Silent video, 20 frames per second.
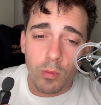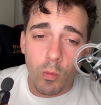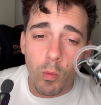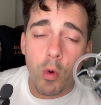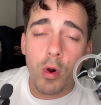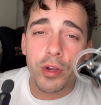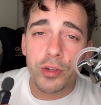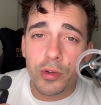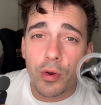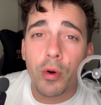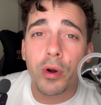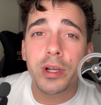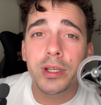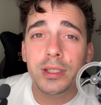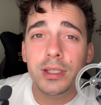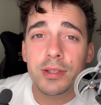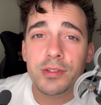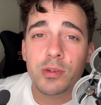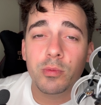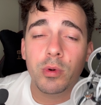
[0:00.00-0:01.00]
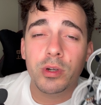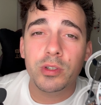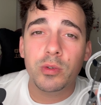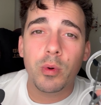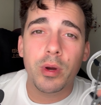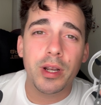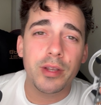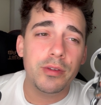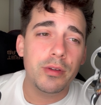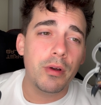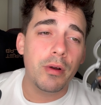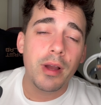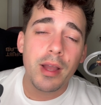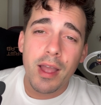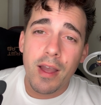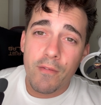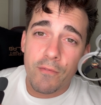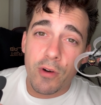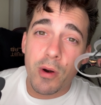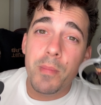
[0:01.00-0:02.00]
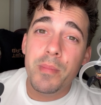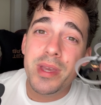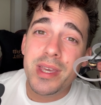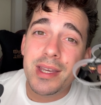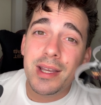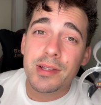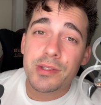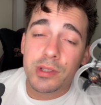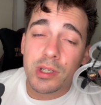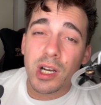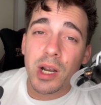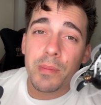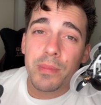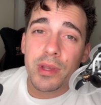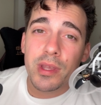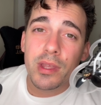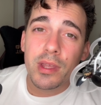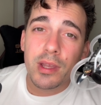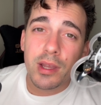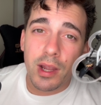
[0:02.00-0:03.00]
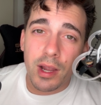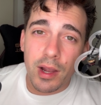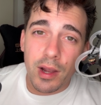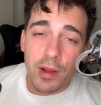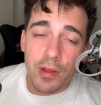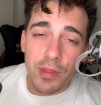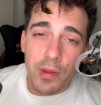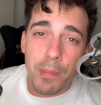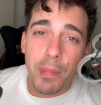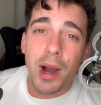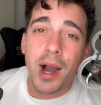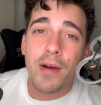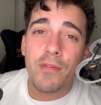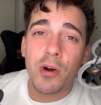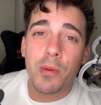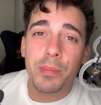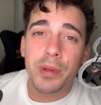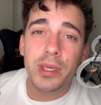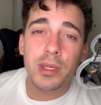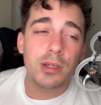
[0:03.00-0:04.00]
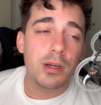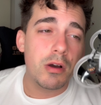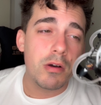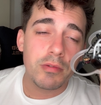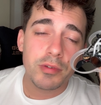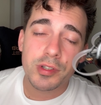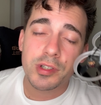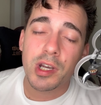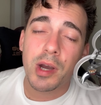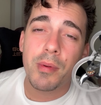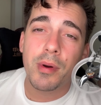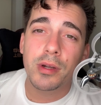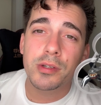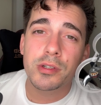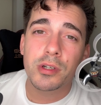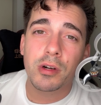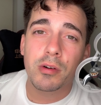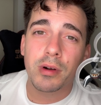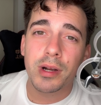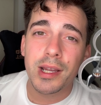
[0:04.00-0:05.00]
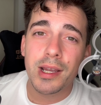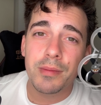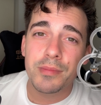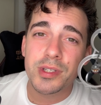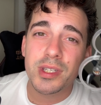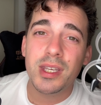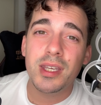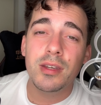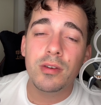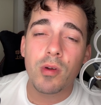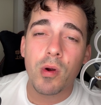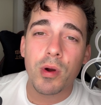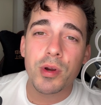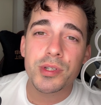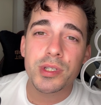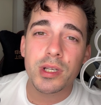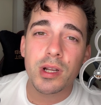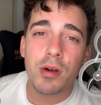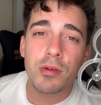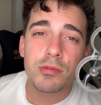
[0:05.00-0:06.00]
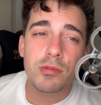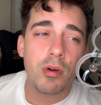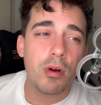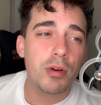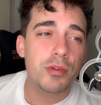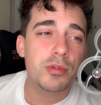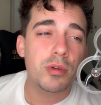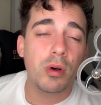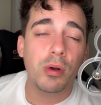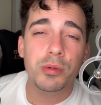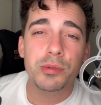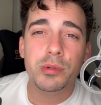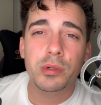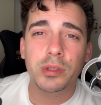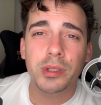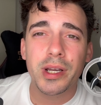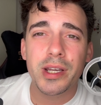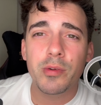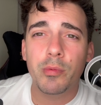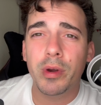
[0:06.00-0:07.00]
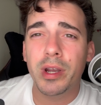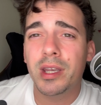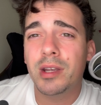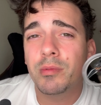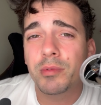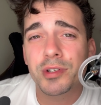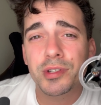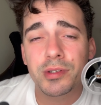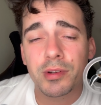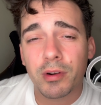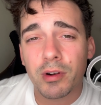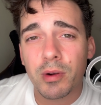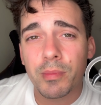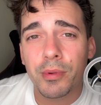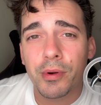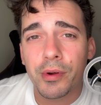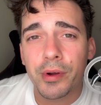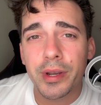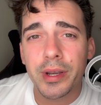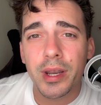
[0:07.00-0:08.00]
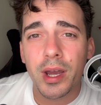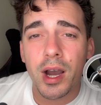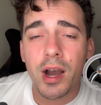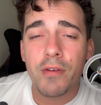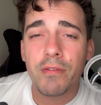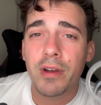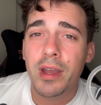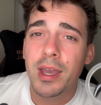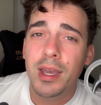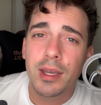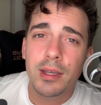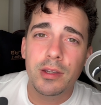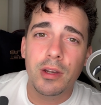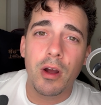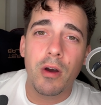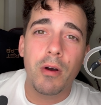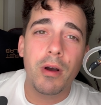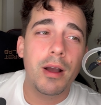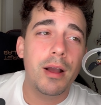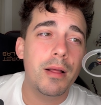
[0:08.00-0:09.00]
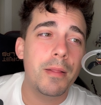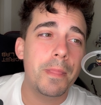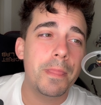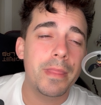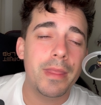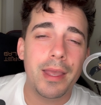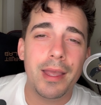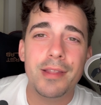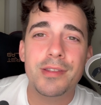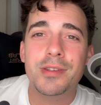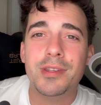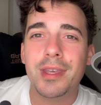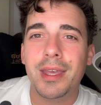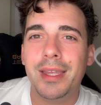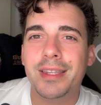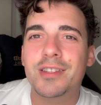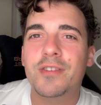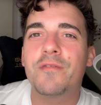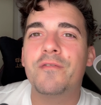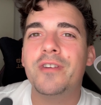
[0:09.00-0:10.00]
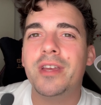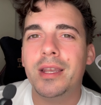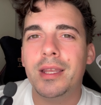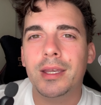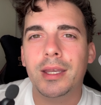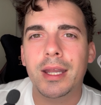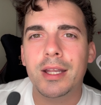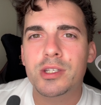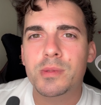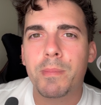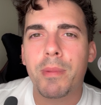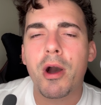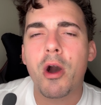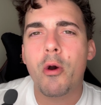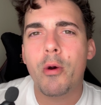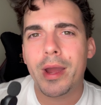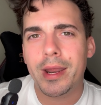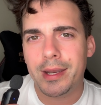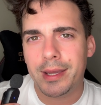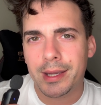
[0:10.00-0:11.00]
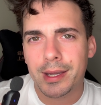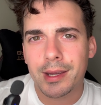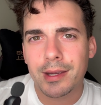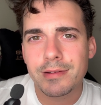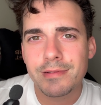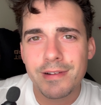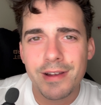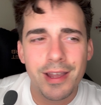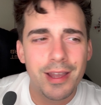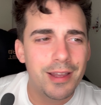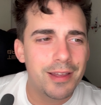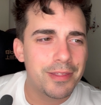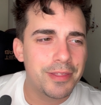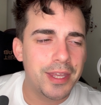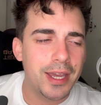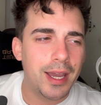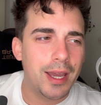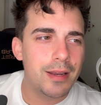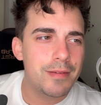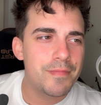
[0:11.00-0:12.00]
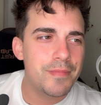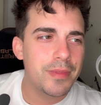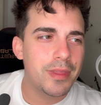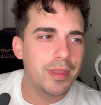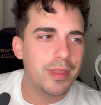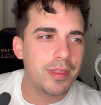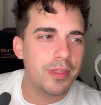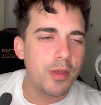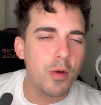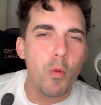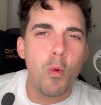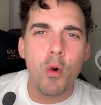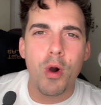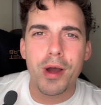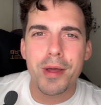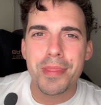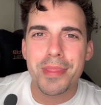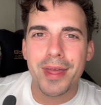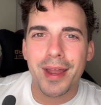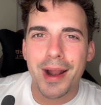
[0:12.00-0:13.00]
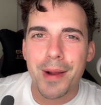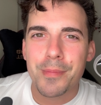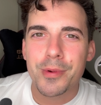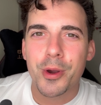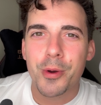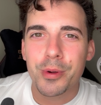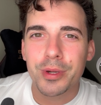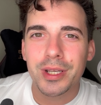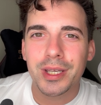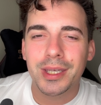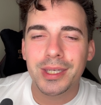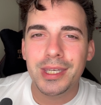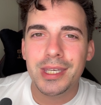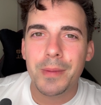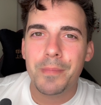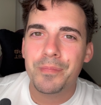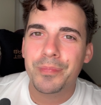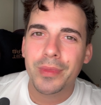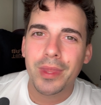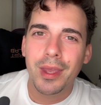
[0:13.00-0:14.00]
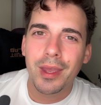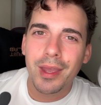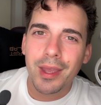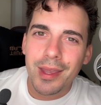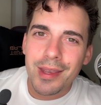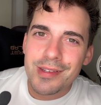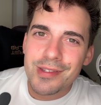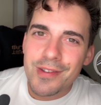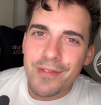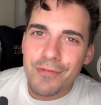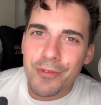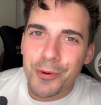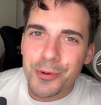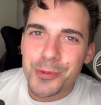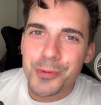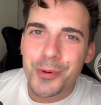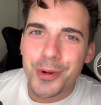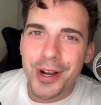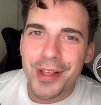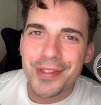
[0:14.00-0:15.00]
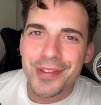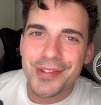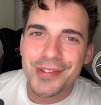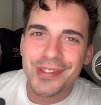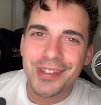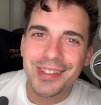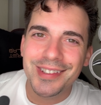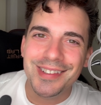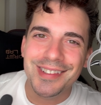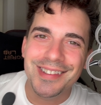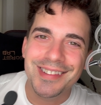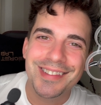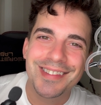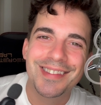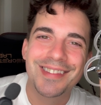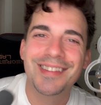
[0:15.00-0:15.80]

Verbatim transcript: what your needs and what you want to do. For me, it's going to be the Pavo Pico. Sub 100 grams, indoors and outdoors, ultra lightweight, was durable enough. You know, it's, it's fitting, it's poetic that the one that I'm going to keep is the first one on the scene.